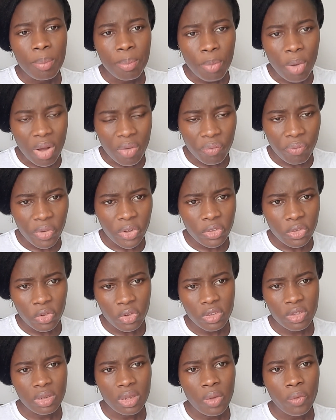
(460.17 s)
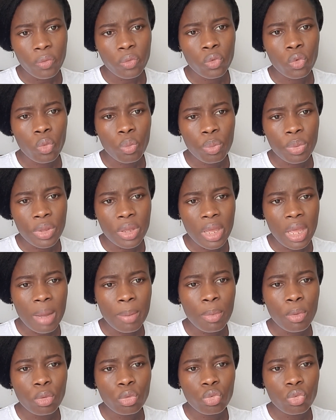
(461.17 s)
Perfect yourself to be
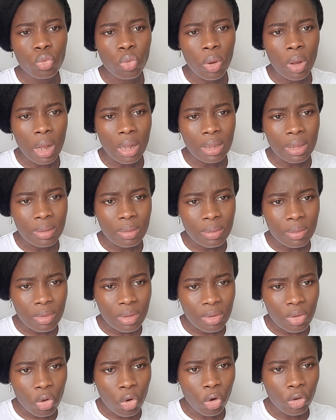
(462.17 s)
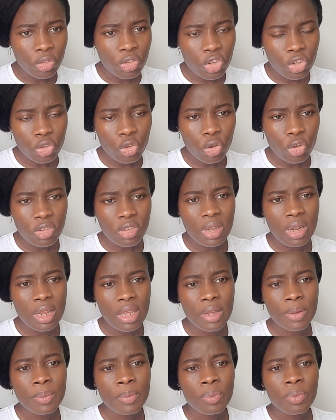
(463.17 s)
able to
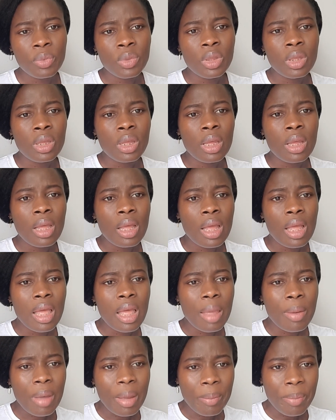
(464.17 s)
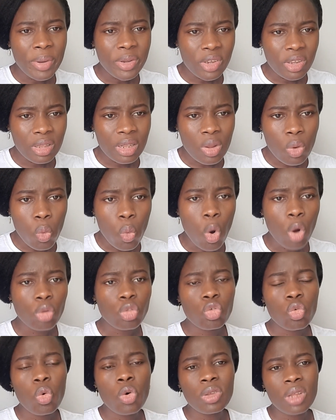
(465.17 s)
continuously and patiently work
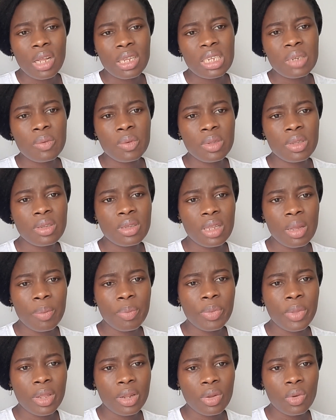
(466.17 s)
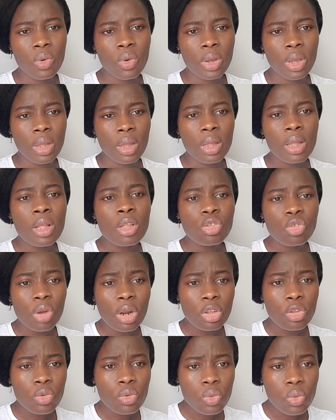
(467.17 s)
toward achieving the same thing. So
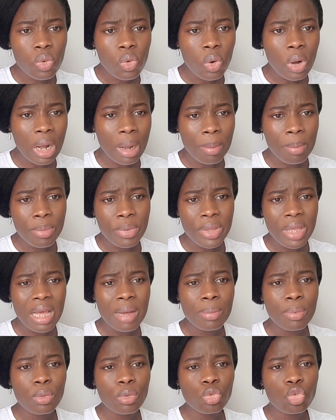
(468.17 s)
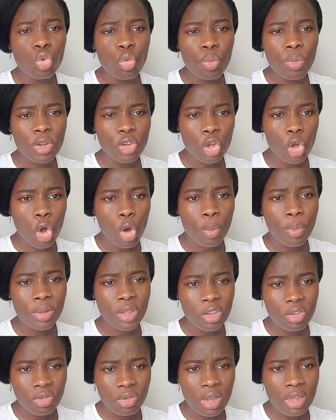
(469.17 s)
you can be able to measure up
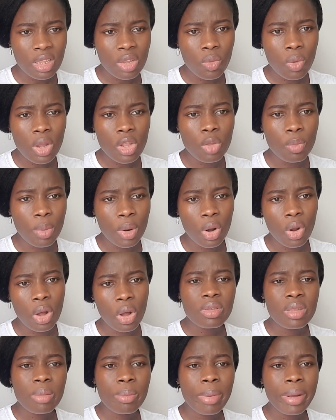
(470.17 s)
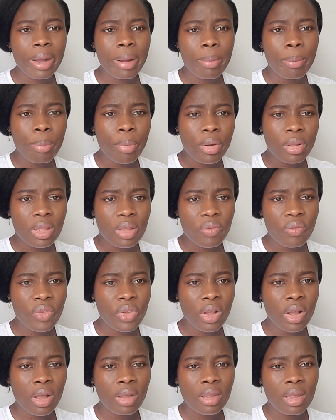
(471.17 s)
in a society where you belong. Sitting back and pointing
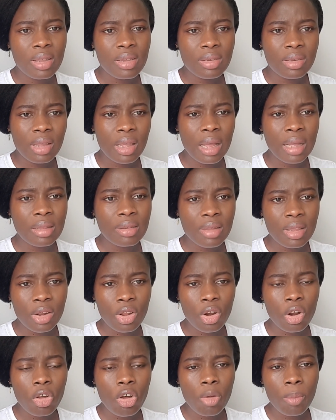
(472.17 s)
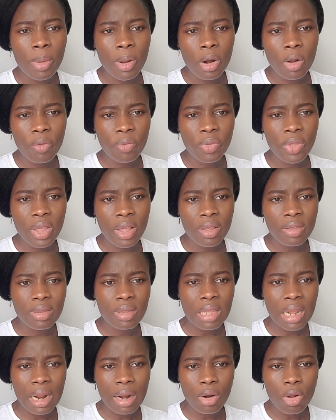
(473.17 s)
fingers and saying a lot of things
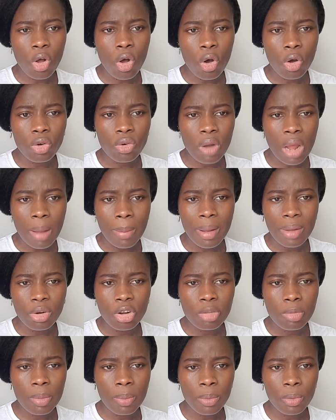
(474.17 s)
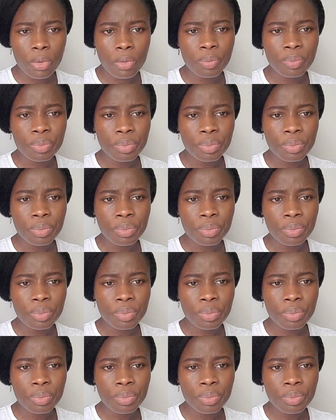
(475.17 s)
that are odd about those people